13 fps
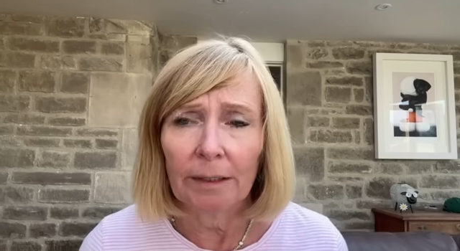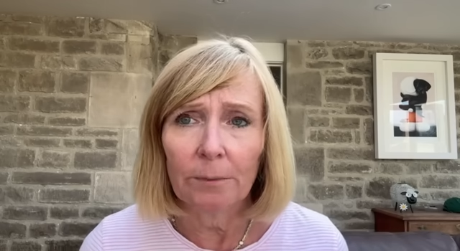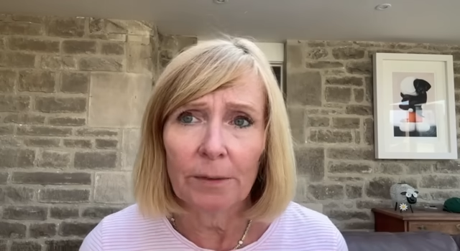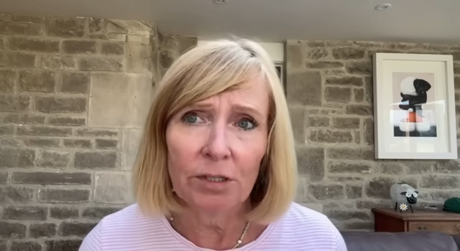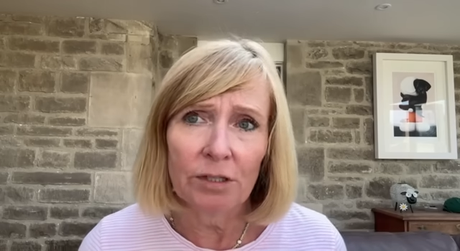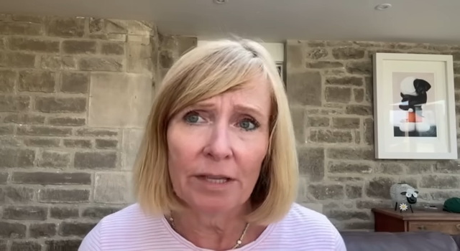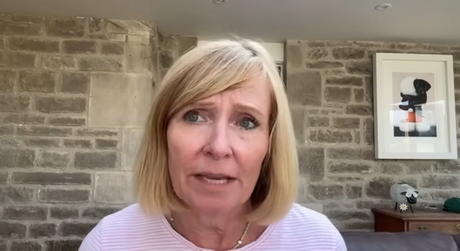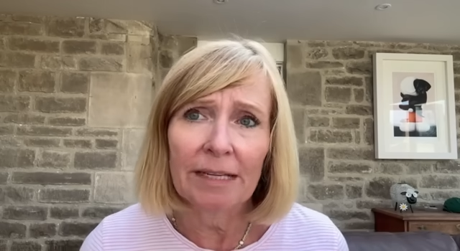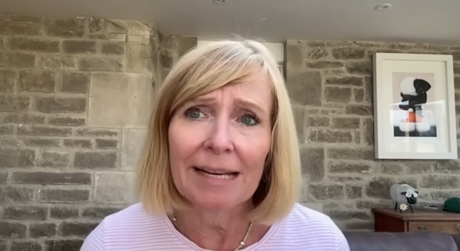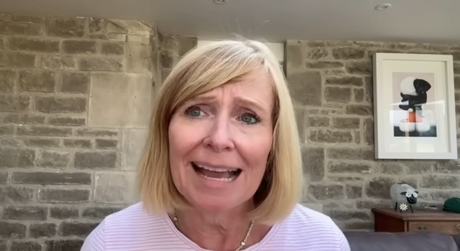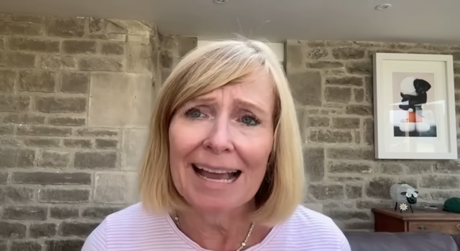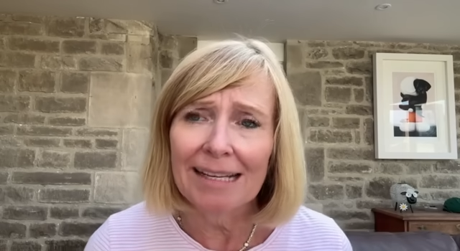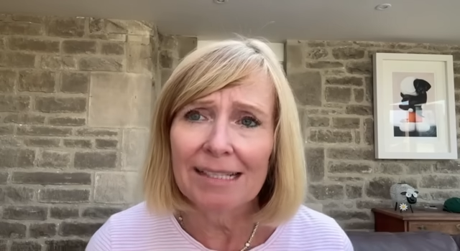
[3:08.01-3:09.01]
which then
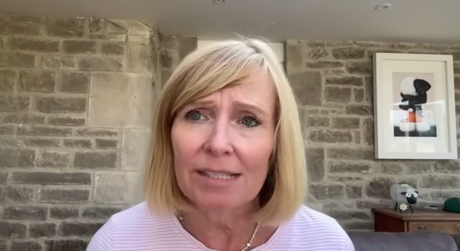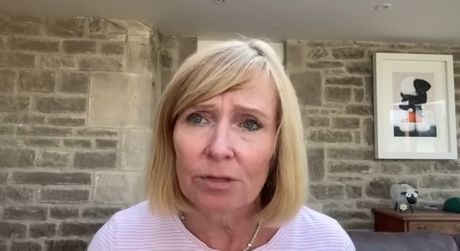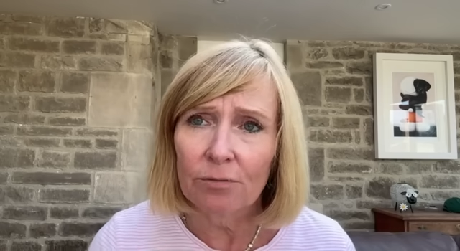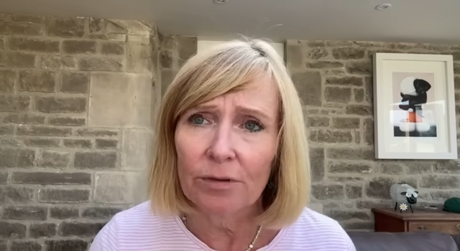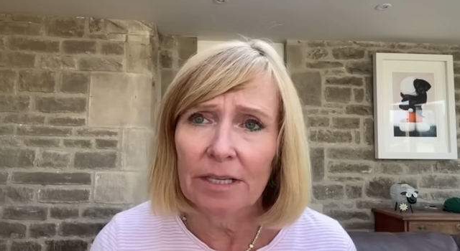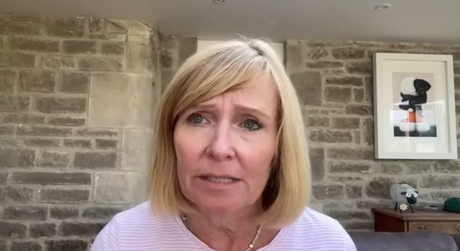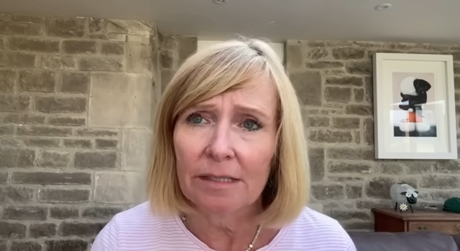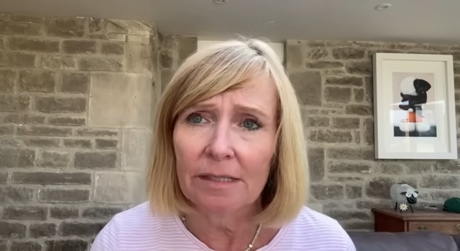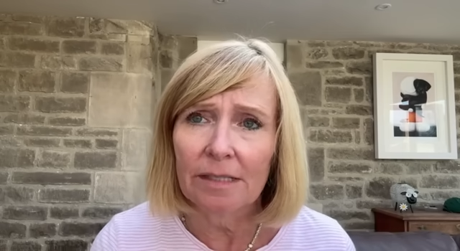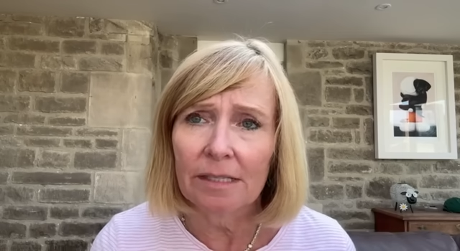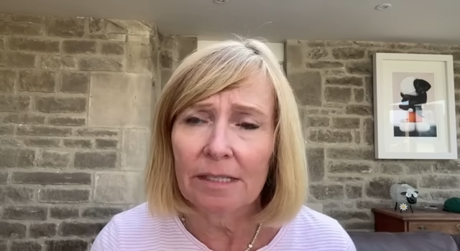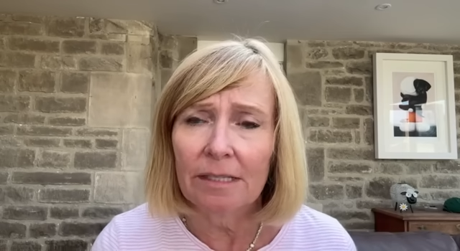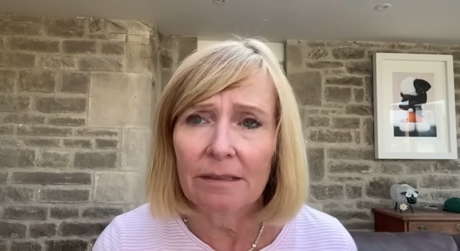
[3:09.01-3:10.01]
adds credence
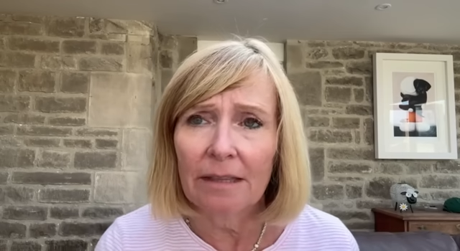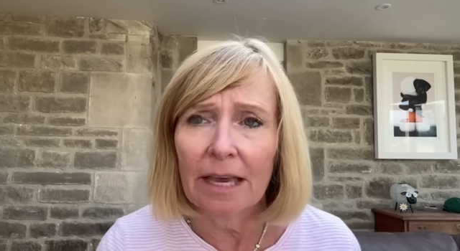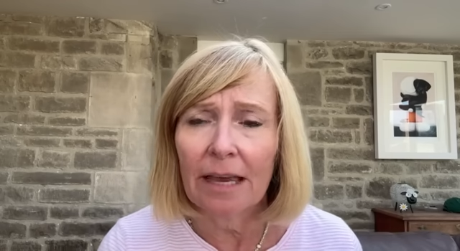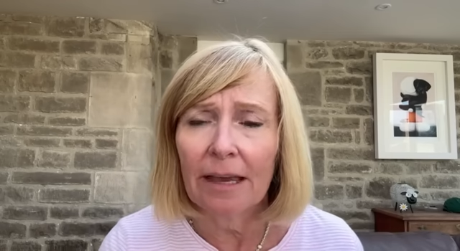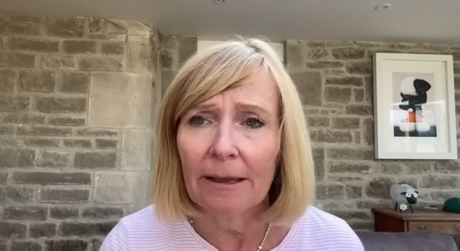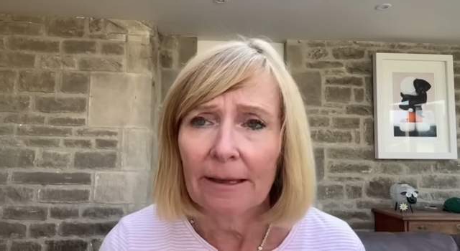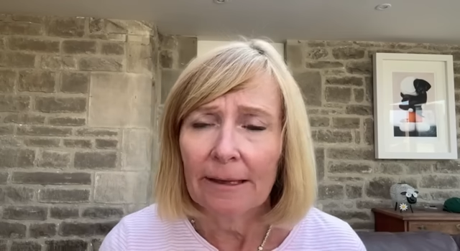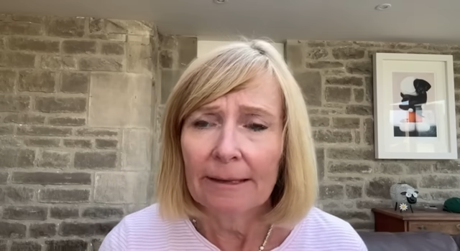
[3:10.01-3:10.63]
to their